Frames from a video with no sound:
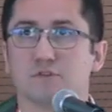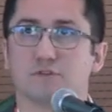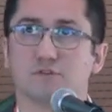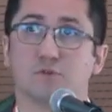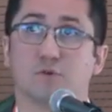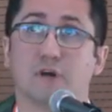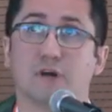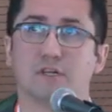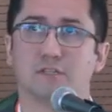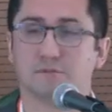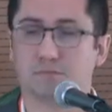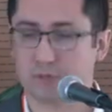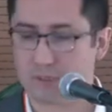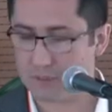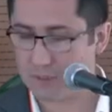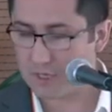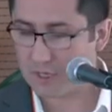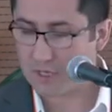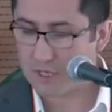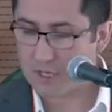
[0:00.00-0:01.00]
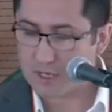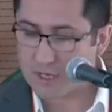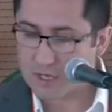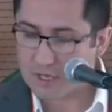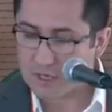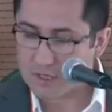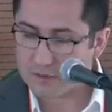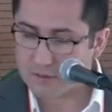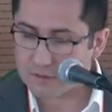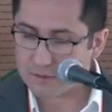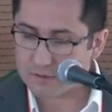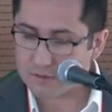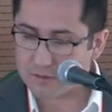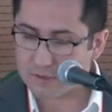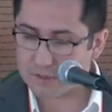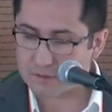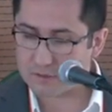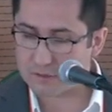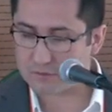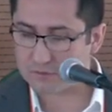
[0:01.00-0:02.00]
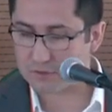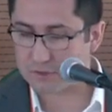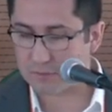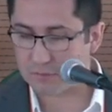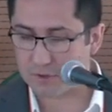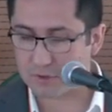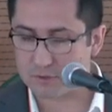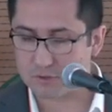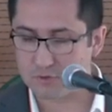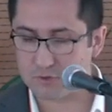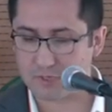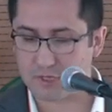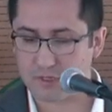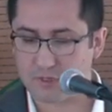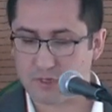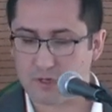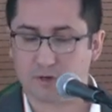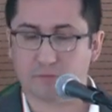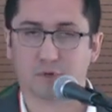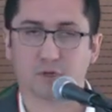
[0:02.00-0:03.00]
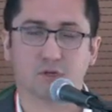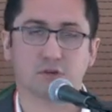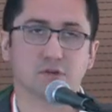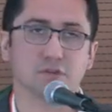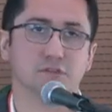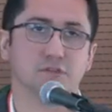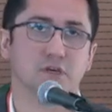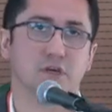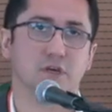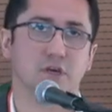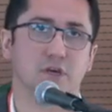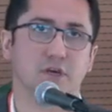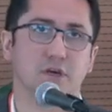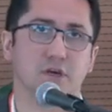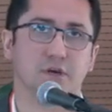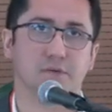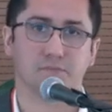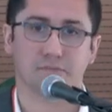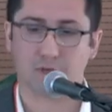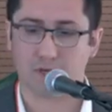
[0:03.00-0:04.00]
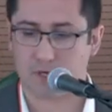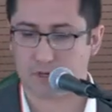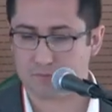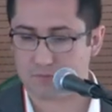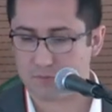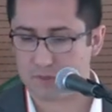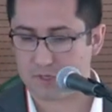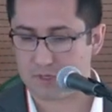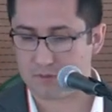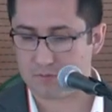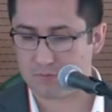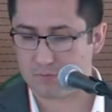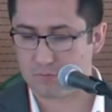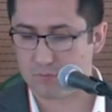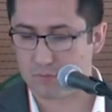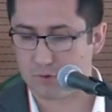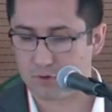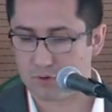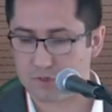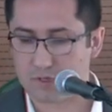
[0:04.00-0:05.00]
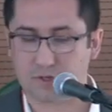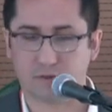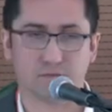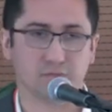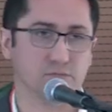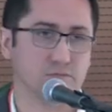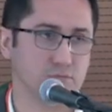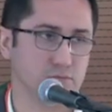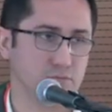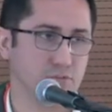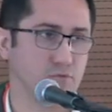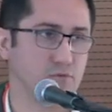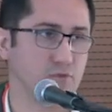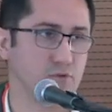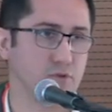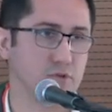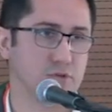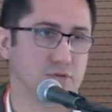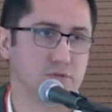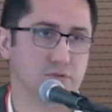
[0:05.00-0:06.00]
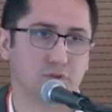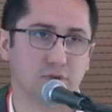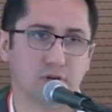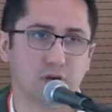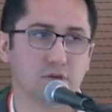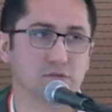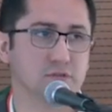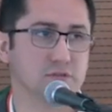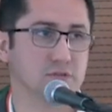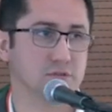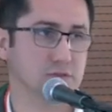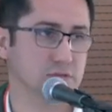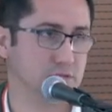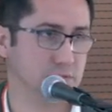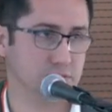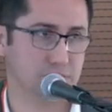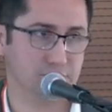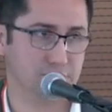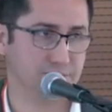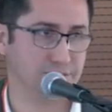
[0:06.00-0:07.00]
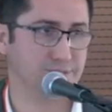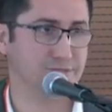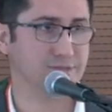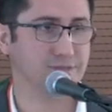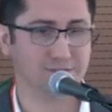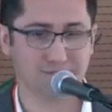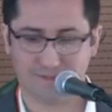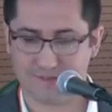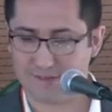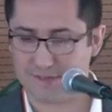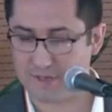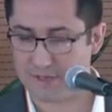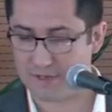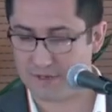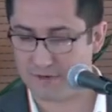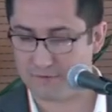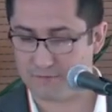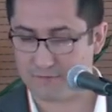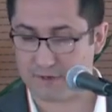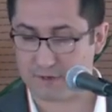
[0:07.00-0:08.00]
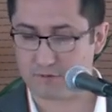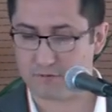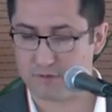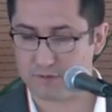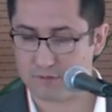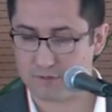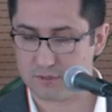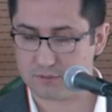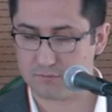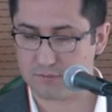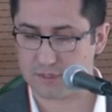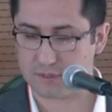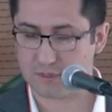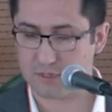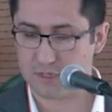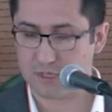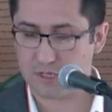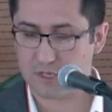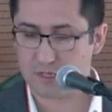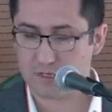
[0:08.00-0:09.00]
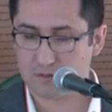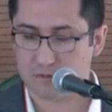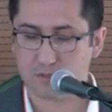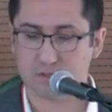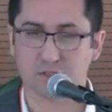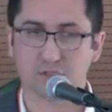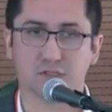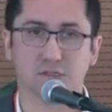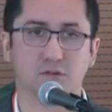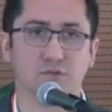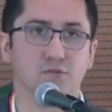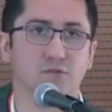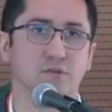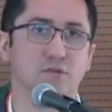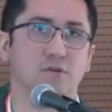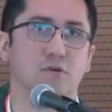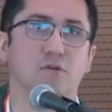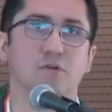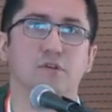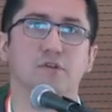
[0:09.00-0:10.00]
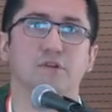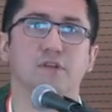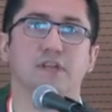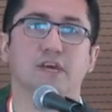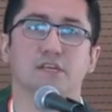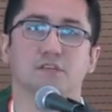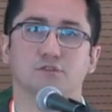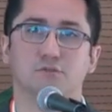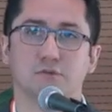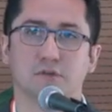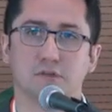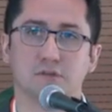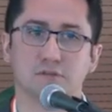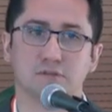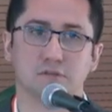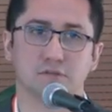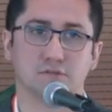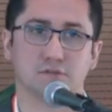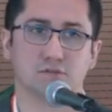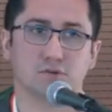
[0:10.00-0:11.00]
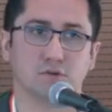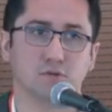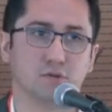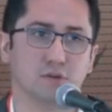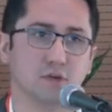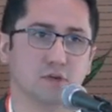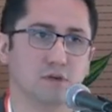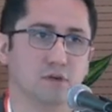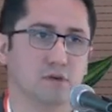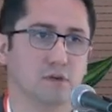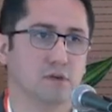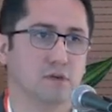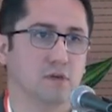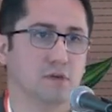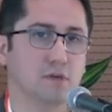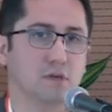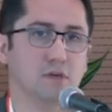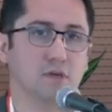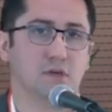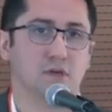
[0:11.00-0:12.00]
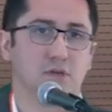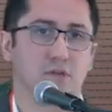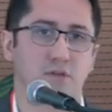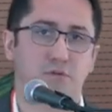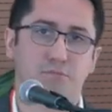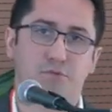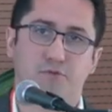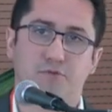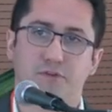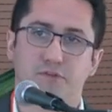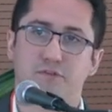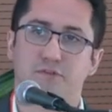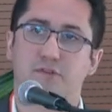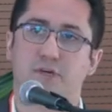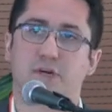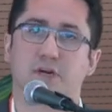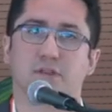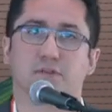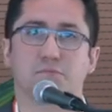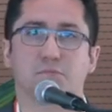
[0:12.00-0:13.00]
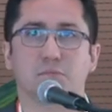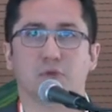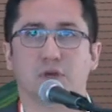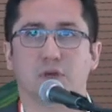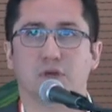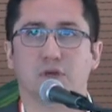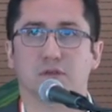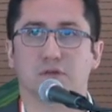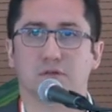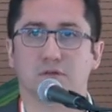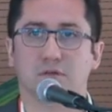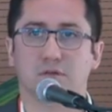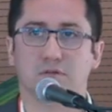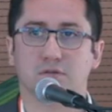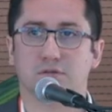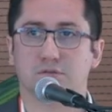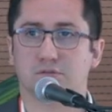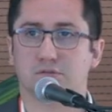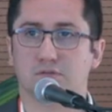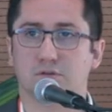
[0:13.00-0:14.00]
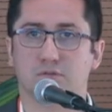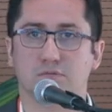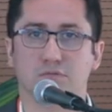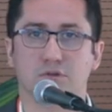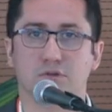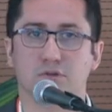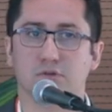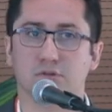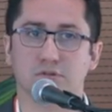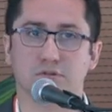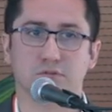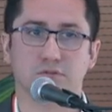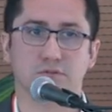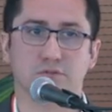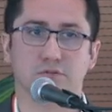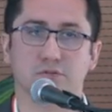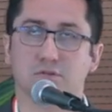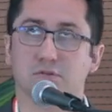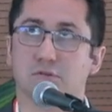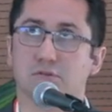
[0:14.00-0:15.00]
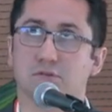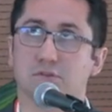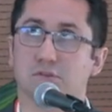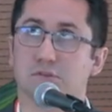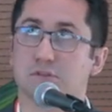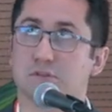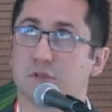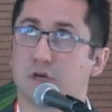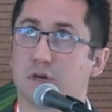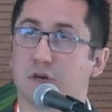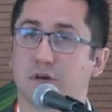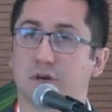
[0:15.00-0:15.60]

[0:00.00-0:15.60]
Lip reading: to us, but there's something tricky there because more than 4,000 faculties, but this is including all the lecturers, so the professors that made some courses